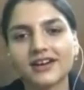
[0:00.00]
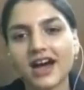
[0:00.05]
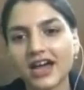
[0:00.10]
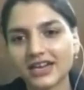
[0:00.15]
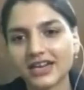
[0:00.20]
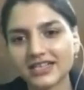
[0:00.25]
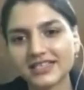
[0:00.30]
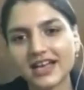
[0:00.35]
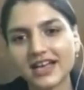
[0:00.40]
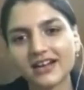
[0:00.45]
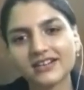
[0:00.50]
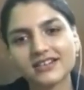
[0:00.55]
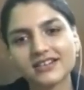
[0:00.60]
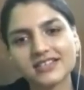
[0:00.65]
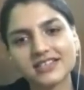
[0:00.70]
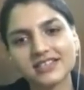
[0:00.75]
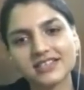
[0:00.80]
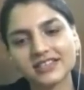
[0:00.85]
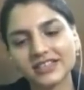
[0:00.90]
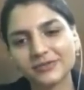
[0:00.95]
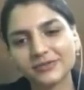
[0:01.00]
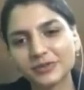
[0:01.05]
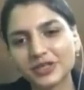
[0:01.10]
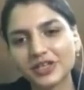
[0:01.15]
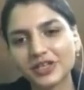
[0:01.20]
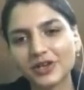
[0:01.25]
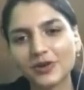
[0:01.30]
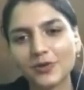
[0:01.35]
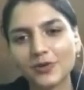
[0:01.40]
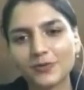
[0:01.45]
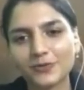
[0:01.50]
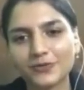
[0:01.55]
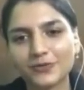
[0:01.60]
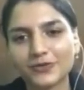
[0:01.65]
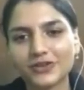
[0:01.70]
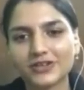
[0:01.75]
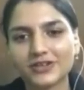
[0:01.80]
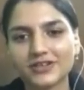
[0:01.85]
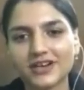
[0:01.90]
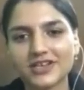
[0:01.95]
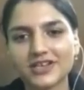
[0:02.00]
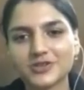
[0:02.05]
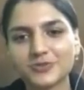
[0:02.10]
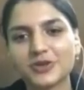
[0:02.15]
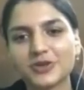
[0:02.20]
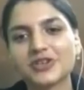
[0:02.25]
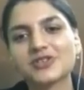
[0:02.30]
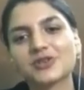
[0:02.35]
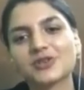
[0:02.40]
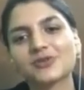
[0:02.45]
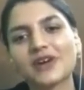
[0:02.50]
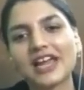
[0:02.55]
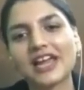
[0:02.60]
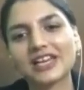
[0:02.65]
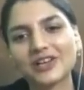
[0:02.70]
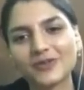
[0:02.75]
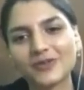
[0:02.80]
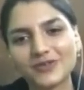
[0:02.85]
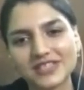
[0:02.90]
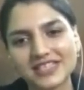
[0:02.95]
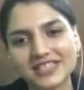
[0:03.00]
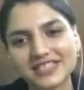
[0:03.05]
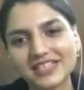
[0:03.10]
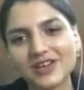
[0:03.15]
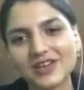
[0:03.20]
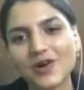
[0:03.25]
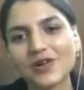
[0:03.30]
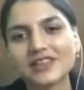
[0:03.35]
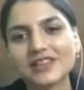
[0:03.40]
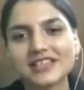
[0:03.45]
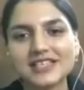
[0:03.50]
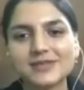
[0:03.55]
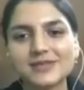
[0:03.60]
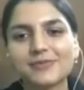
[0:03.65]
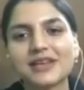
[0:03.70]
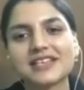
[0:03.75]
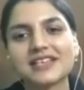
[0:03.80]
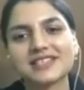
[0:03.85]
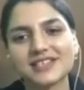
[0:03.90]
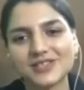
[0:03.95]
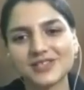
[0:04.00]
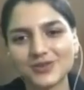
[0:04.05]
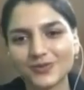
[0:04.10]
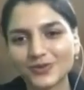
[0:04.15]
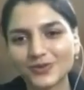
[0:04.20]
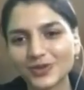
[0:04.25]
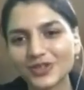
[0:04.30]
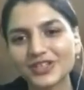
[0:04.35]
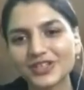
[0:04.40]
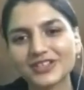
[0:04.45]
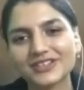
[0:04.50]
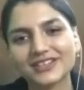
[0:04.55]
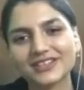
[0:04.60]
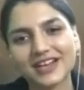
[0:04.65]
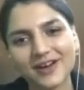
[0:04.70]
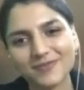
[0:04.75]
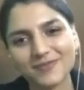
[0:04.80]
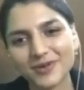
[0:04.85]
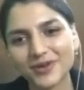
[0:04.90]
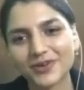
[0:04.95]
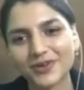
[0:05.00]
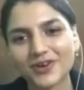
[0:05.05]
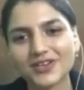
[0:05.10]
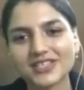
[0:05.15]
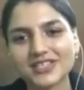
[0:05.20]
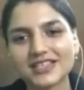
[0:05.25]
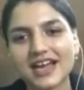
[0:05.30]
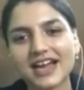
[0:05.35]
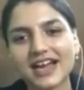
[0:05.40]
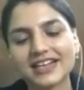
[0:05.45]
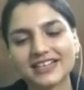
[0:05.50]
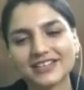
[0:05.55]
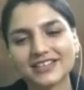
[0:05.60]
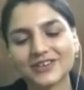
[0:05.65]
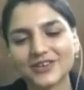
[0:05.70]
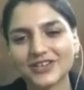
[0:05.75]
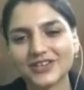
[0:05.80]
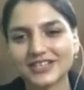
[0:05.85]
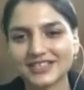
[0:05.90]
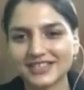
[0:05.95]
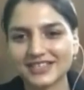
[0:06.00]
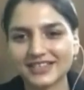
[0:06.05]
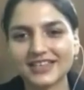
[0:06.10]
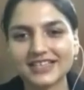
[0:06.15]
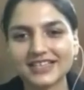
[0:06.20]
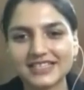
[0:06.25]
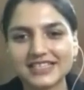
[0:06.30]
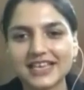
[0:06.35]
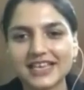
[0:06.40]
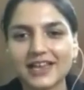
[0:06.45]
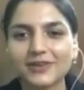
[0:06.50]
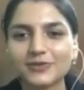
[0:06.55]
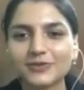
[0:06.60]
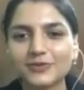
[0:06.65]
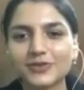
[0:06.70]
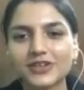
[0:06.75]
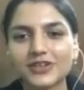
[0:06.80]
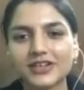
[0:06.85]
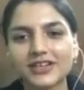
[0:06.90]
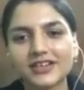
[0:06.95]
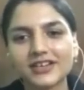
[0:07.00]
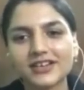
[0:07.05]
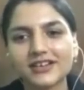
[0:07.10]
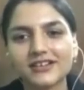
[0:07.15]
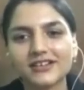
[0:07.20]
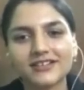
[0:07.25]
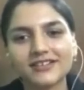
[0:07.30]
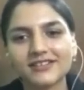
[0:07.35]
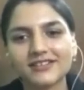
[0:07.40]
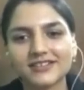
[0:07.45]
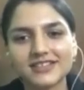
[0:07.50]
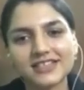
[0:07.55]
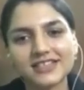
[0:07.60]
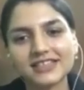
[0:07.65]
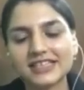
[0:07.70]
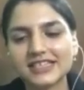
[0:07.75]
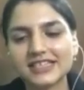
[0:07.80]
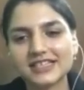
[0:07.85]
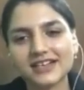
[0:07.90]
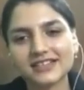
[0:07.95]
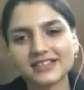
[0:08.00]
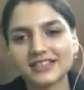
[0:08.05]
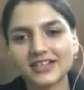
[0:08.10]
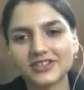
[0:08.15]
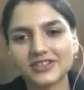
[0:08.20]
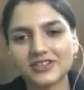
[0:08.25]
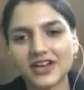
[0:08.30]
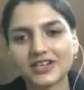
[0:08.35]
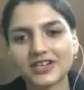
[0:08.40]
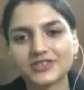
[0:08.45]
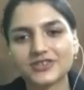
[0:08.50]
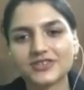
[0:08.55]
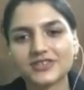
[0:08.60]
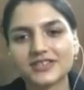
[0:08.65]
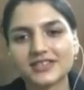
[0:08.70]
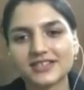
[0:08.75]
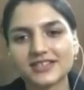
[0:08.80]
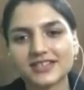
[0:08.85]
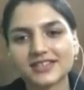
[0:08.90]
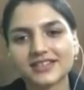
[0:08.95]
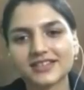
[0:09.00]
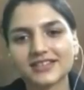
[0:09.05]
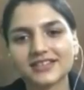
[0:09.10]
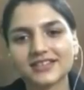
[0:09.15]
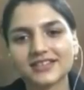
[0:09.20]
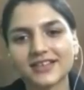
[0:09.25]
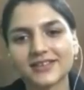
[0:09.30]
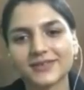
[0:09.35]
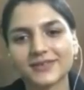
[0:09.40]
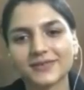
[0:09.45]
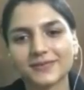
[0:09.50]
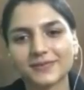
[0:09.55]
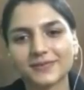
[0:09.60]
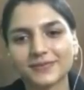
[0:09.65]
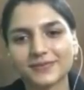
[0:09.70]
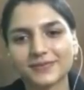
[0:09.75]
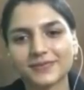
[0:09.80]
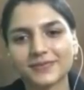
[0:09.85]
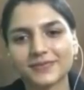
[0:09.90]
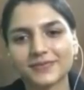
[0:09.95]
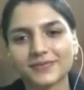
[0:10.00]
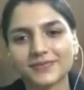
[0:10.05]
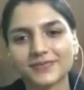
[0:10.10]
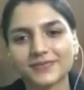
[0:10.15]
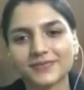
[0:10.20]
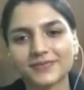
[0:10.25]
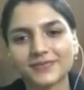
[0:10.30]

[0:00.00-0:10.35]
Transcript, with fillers: Anasagar is in the middle of Ajmer, so while you are visiting all these places, you would come across that on itself. So these are the attractions. Okay,